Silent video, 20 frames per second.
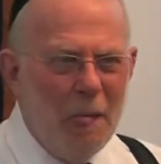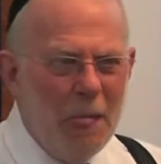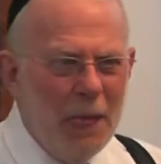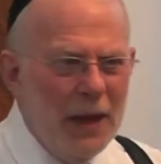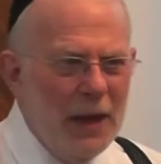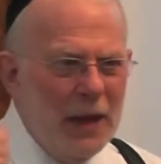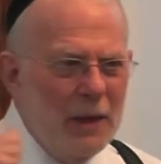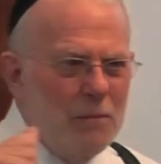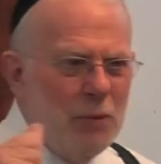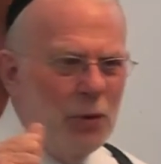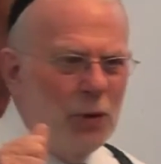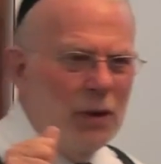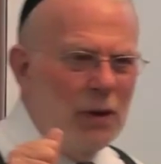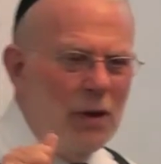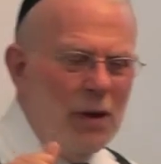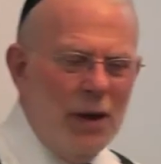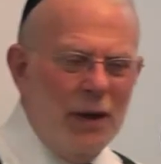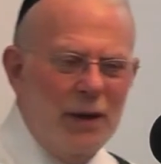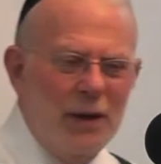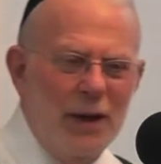that he put
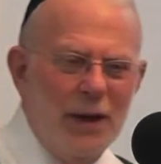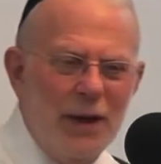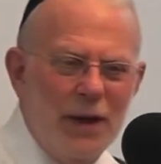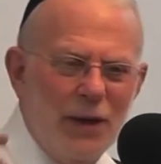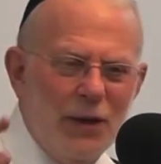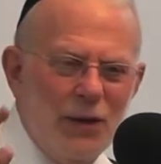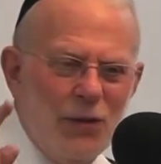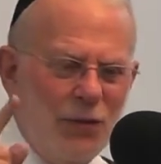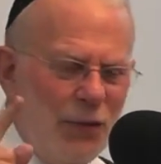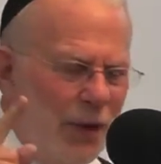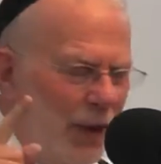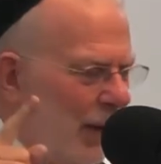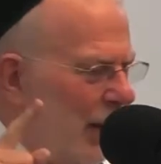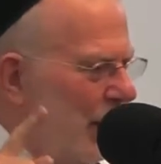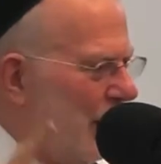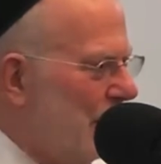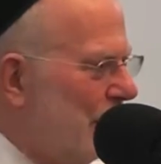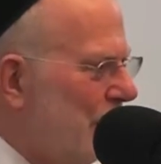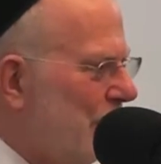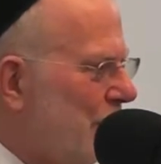on
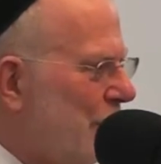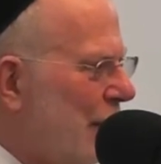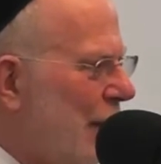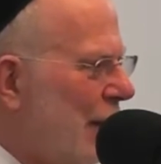tefillin